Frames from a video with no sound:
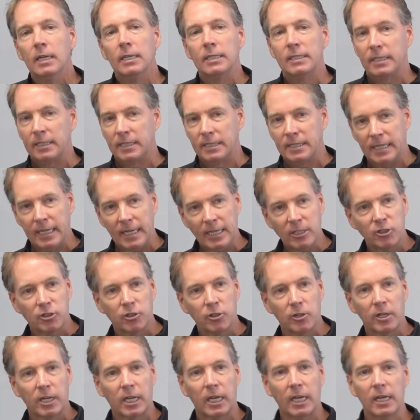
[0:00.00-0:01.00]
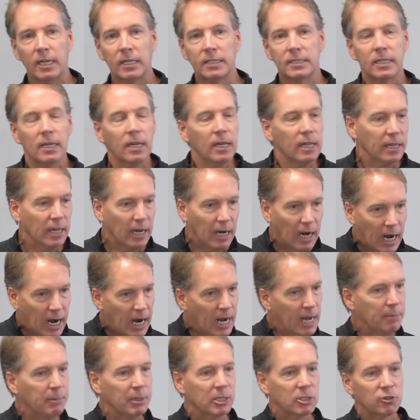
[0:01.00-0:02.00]
to teach your kids that
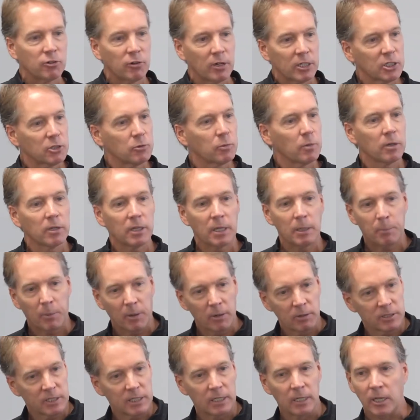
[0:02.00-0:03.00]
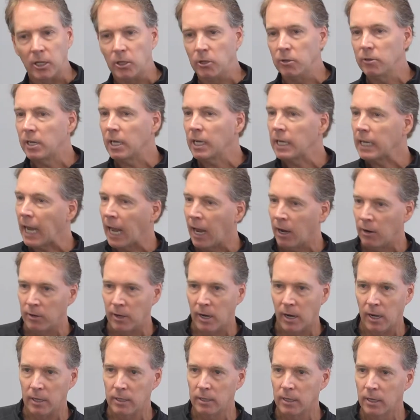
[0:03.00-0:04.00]
I am a trustworthy person that you can count
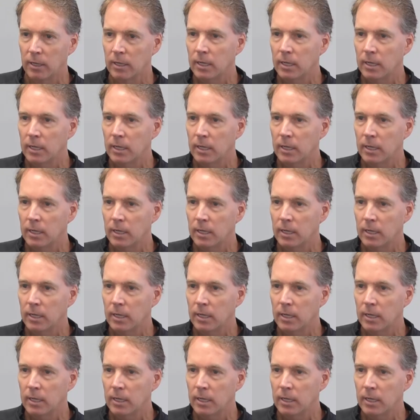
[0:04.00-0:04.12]
on.